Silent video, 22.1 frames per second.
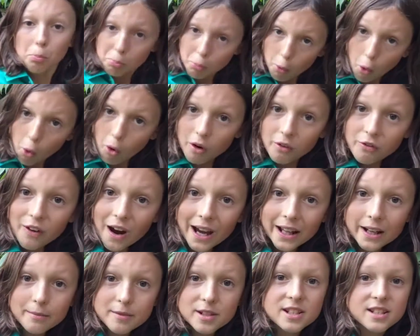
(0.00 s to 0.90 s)
more
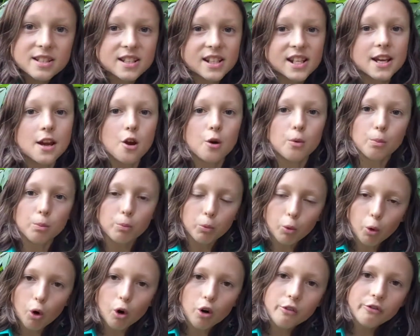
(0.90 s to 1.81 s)
vitamin C,
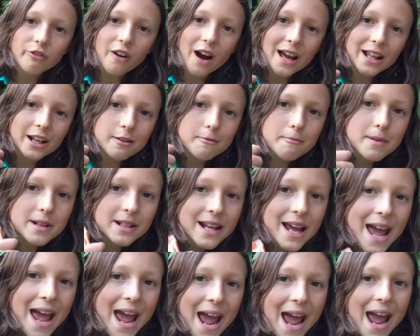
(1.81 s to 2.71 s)
more
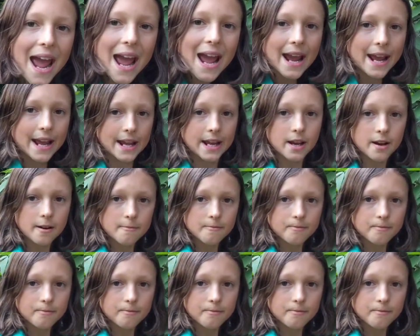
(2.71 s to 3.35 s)
vitamin A,